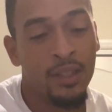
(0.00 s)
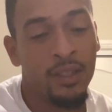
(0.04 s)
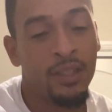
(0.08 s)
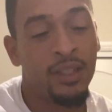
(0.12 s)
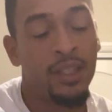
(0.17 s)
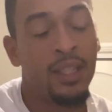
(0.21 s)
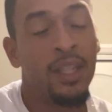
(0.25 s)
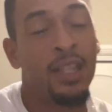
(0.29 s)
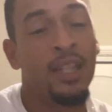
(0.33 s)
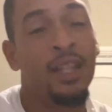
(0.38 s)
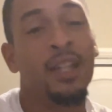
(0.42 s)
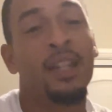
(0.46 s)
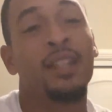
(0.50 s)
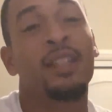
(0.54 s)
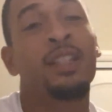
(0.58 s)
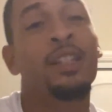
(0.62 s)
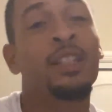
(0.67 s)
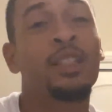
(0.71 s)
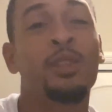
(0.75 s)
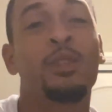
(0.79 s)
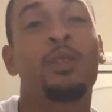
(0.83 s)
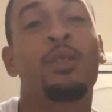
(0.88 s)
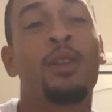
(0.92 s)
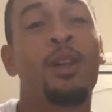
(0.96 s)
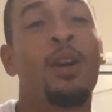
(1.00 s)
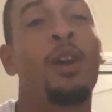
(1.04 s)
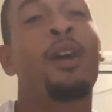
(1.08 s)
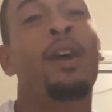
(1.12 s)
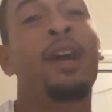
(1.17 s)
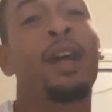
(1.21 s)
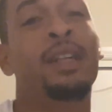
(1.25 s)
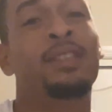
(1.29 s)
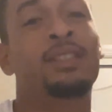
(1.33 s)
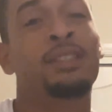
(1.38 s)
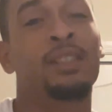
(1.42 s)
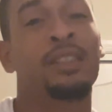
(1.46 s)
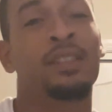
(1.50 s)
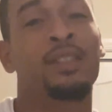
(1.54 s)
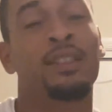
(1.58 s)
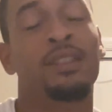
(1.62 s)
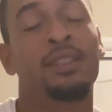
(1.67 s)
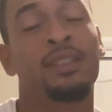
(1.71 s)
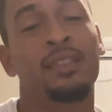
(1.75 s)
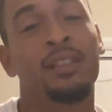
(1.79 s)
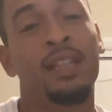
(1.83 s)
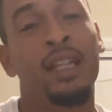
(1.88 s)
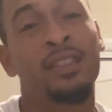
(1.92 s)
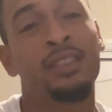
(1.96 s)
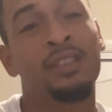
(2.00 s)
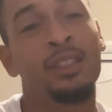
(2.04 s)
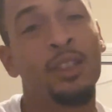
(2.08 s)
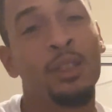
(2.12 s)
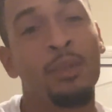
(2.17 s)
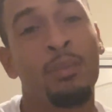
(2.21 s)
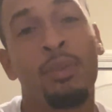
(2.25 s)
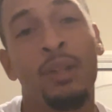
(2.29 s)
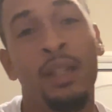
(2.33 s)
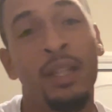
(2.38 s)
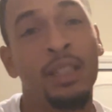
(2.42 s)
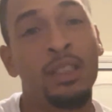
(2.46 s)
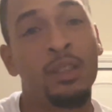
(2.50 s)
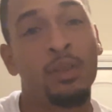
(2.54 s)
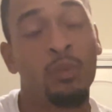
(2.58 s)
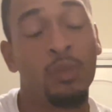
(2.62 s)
the initial car accident that took place,